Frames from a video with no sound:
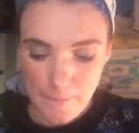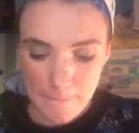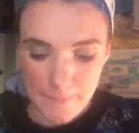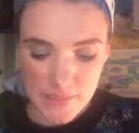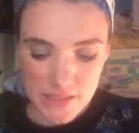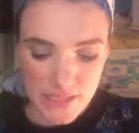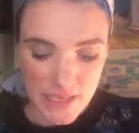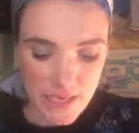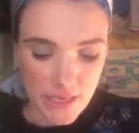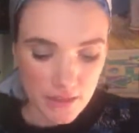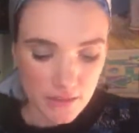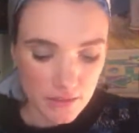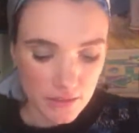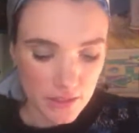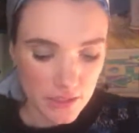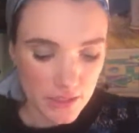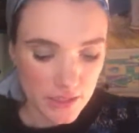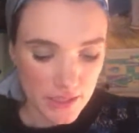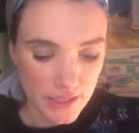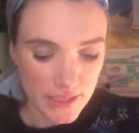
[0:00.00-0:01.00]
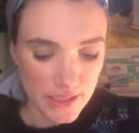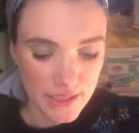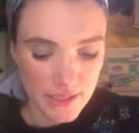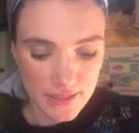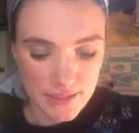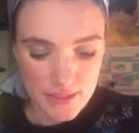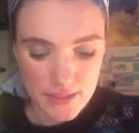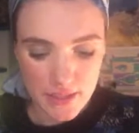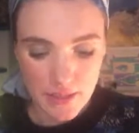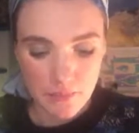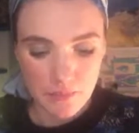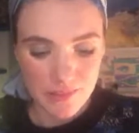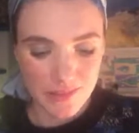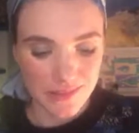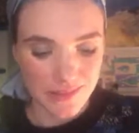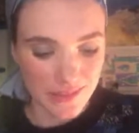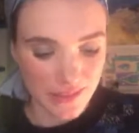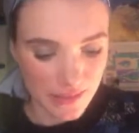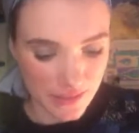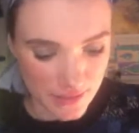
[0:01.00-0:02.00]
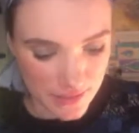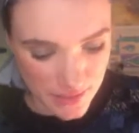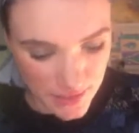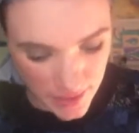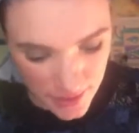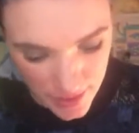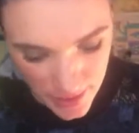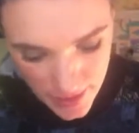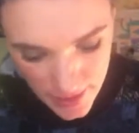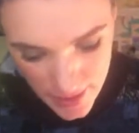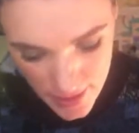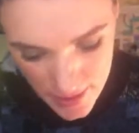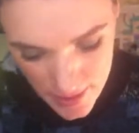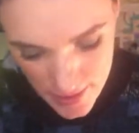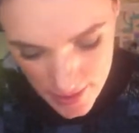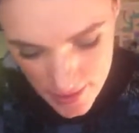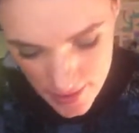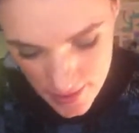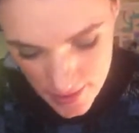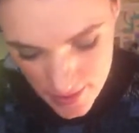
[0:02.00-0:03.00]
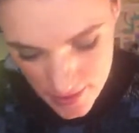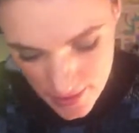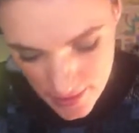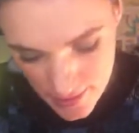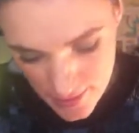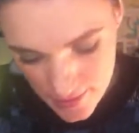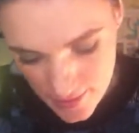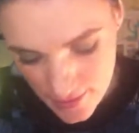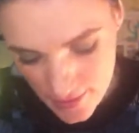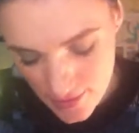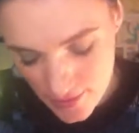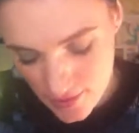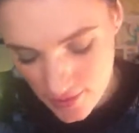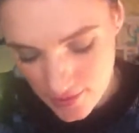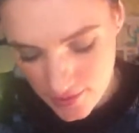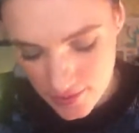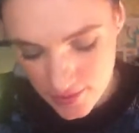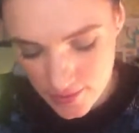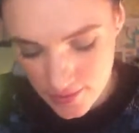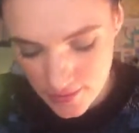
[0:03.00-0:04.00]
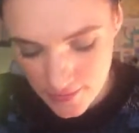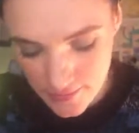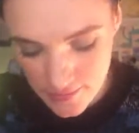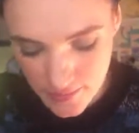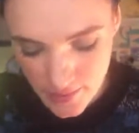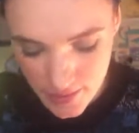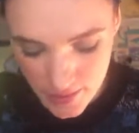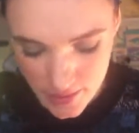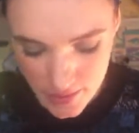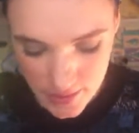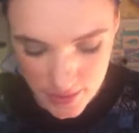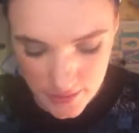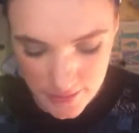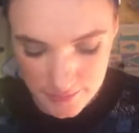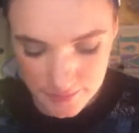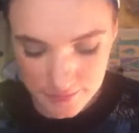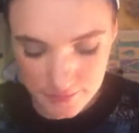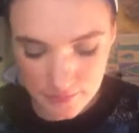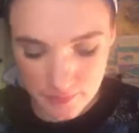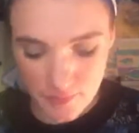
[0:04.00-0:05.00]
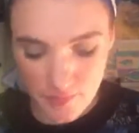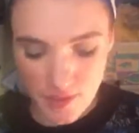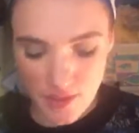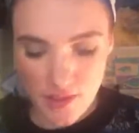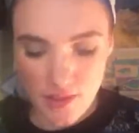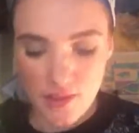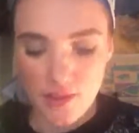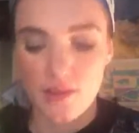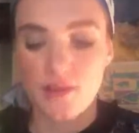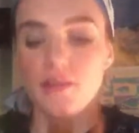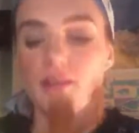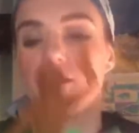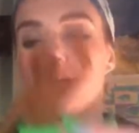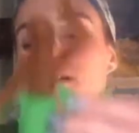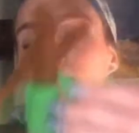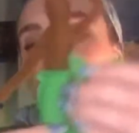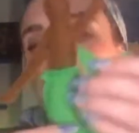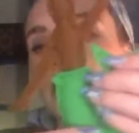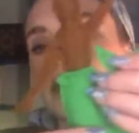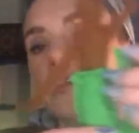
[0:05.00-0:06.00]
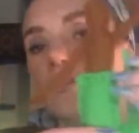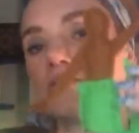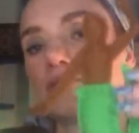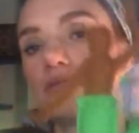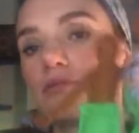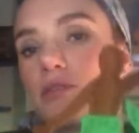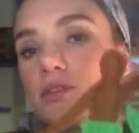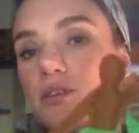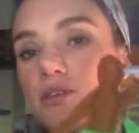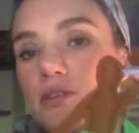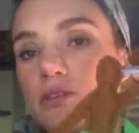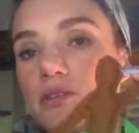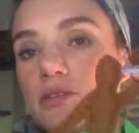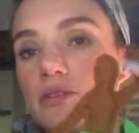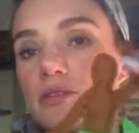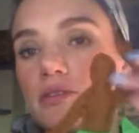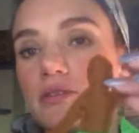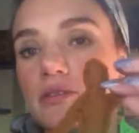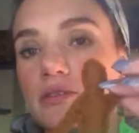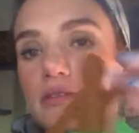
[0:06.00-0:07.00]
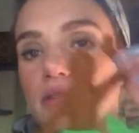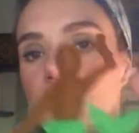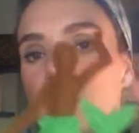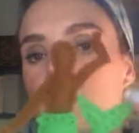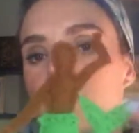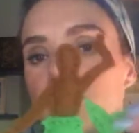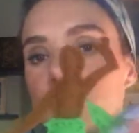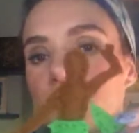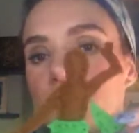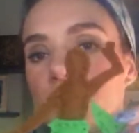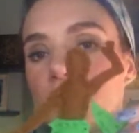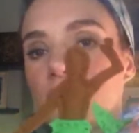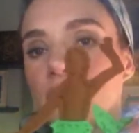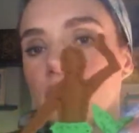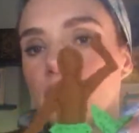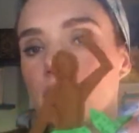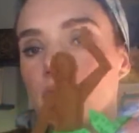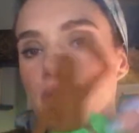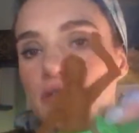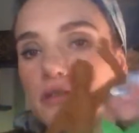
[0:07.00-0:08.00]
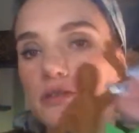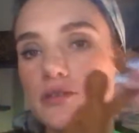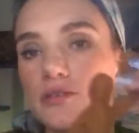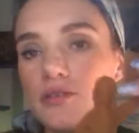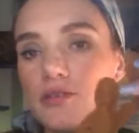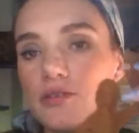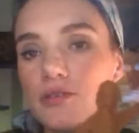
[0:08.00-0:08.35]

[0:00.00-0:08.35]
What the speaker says: Tail is complete. Awesome. Oh, he looks so cute. He looks really good.